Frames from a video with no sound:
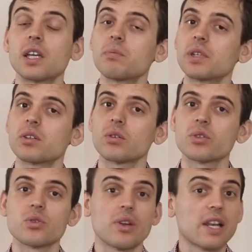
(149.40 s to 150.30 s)
can be
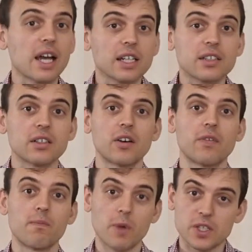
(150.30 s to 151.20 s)
also a lack
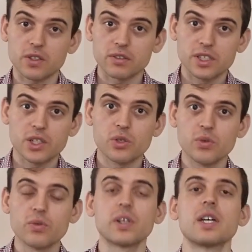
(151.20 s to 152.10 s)
of muscle
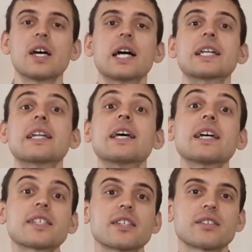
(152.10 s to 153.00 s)
tissue and an
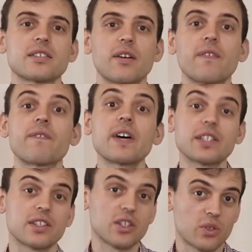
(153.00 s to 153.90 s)
excess of
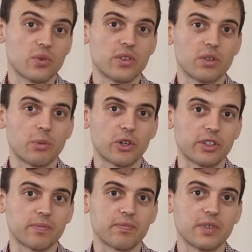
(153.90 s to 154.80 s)
fat tissue in the body.